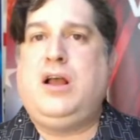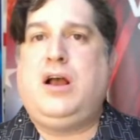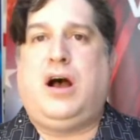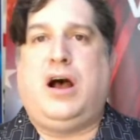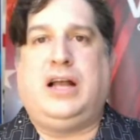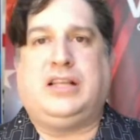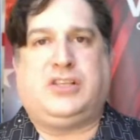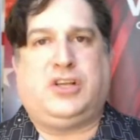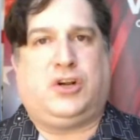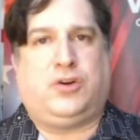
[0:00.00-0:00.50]

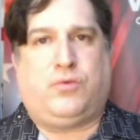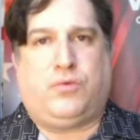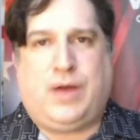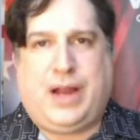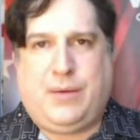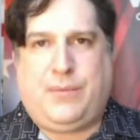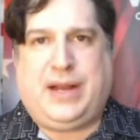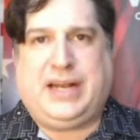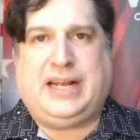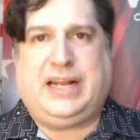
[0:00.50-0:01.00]
It's a
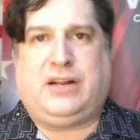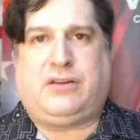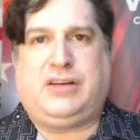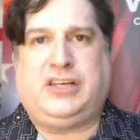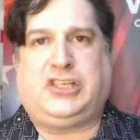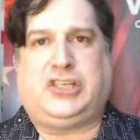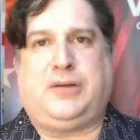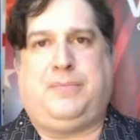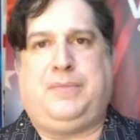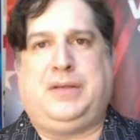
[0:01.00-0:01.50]
great way to
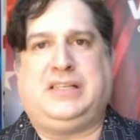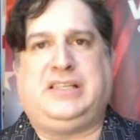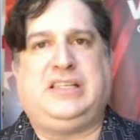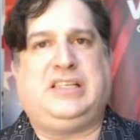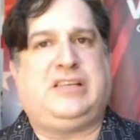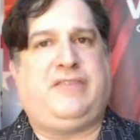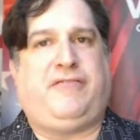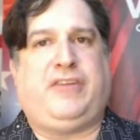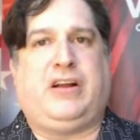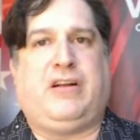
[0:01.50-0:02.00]
increase your
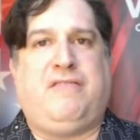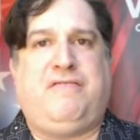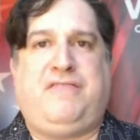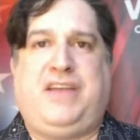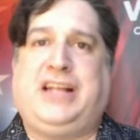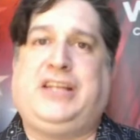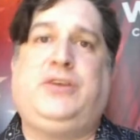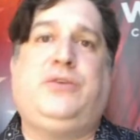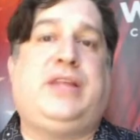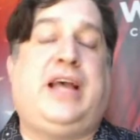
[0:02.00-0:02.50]
business. If you're a
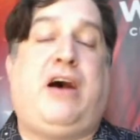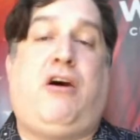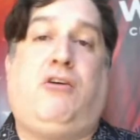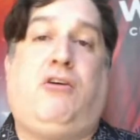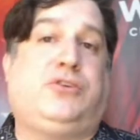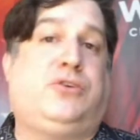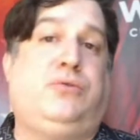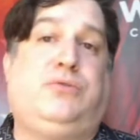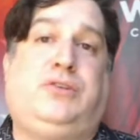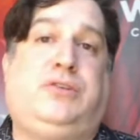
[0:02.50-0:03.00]
venue that
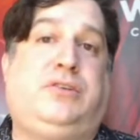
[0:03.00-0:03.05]
also